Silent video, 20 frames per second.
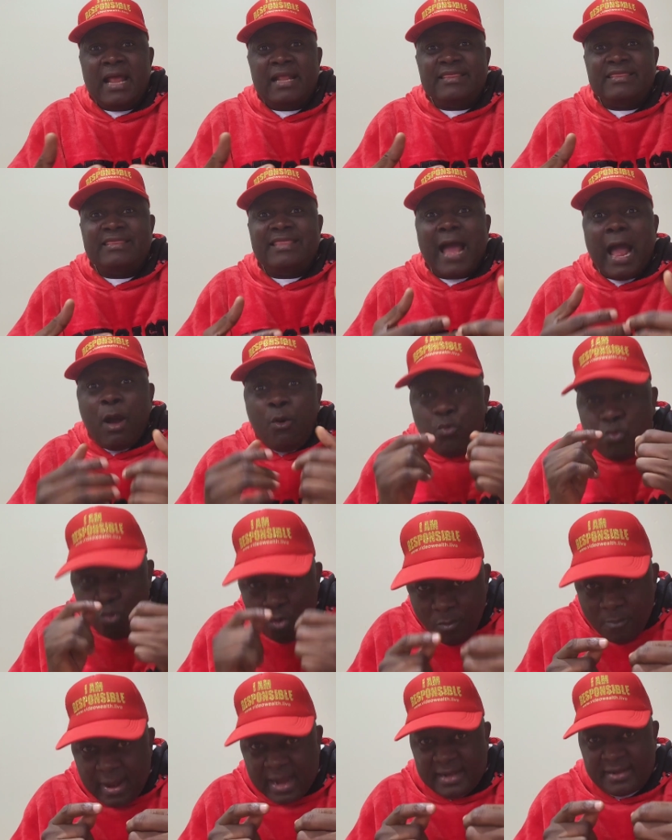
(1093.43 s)
That
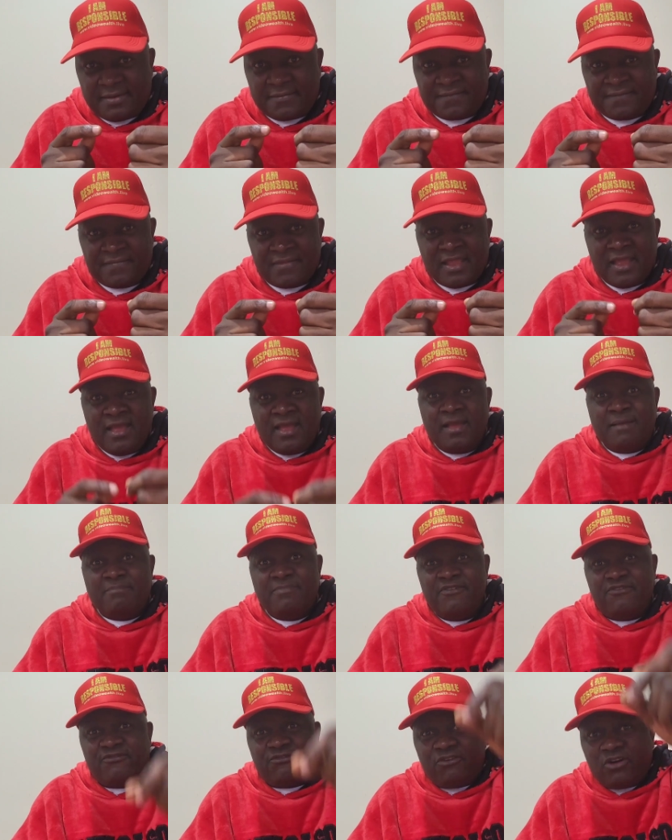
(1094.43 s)
woman,
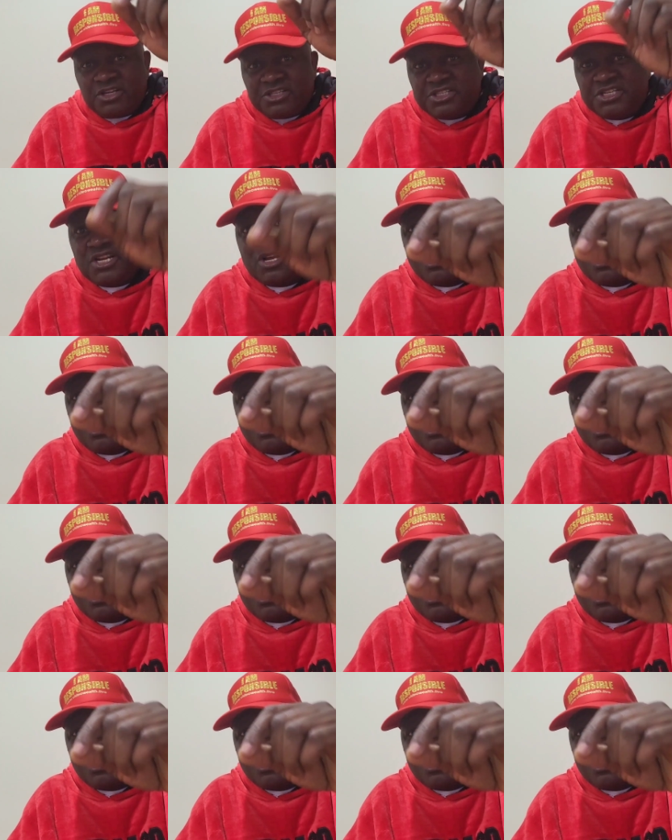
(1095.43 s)
before she